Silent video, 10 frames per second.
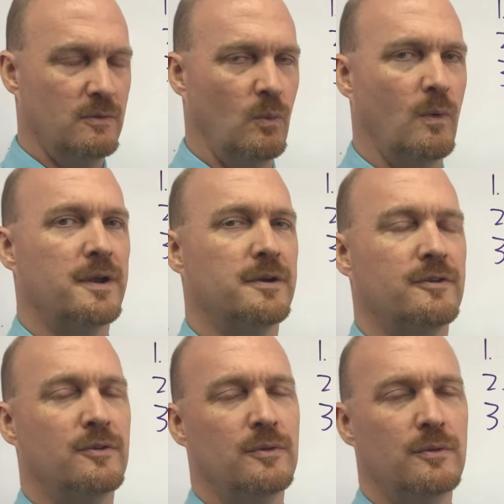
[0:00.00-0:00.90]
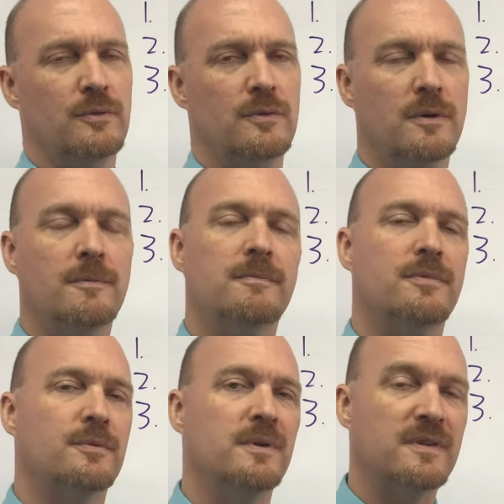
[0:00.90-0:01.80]
1 or 2,
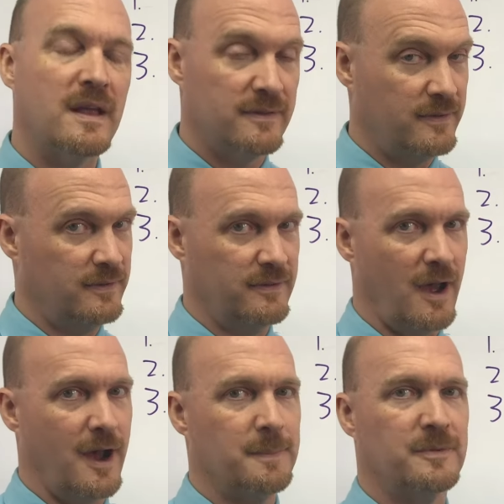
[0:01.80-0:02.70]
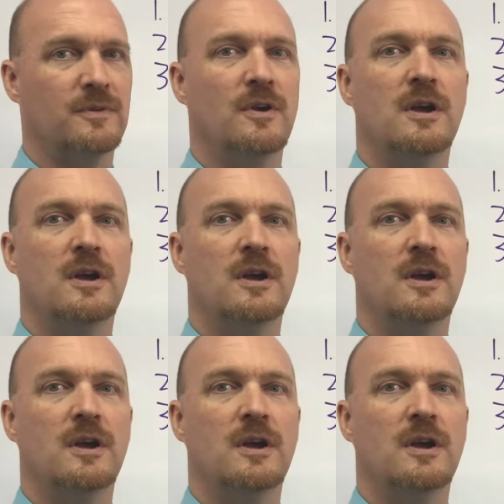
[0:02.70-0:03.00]
3 sentences tops.